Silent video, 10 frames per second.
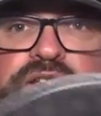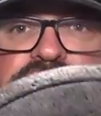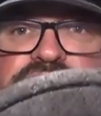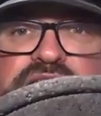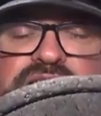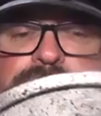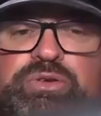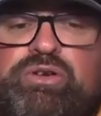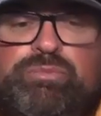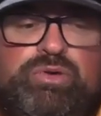disc set
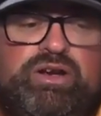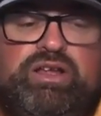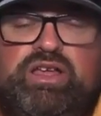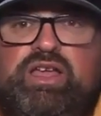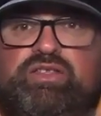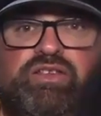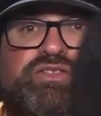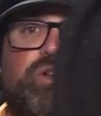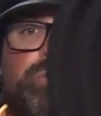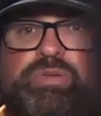up, you can put
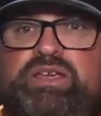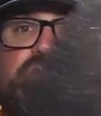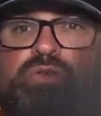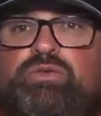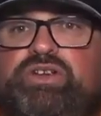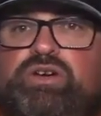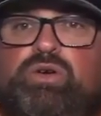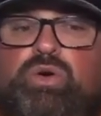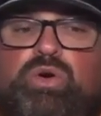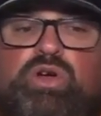this little piece over your
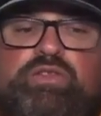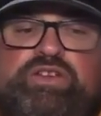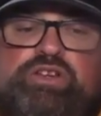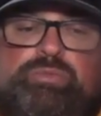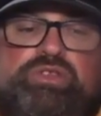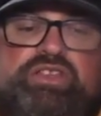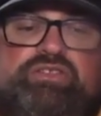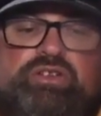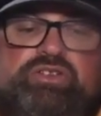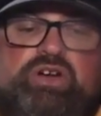hole, and then you can put
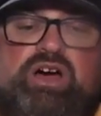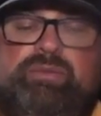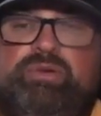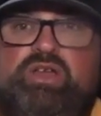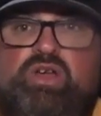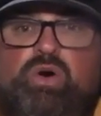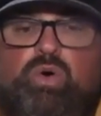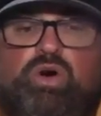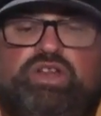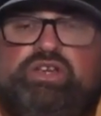this on top,
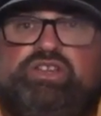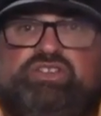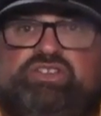or you can